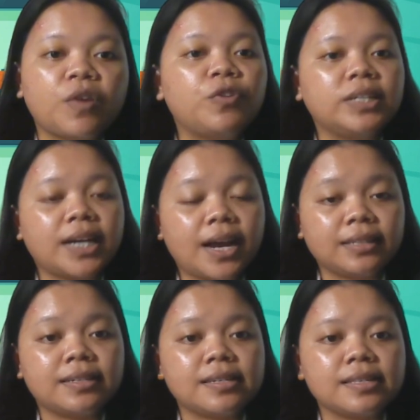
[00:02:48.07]
For the
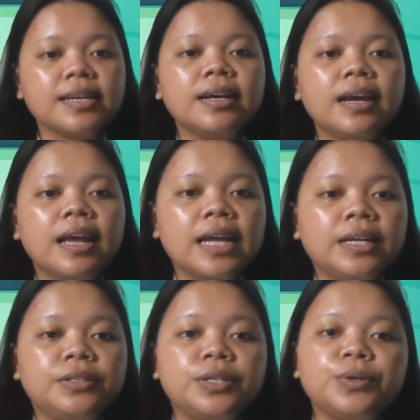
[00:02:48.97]
characteristic,
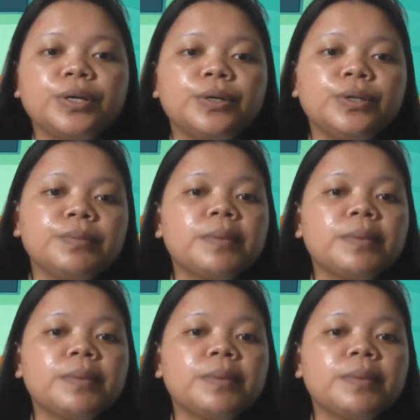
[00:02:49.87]
the curriculum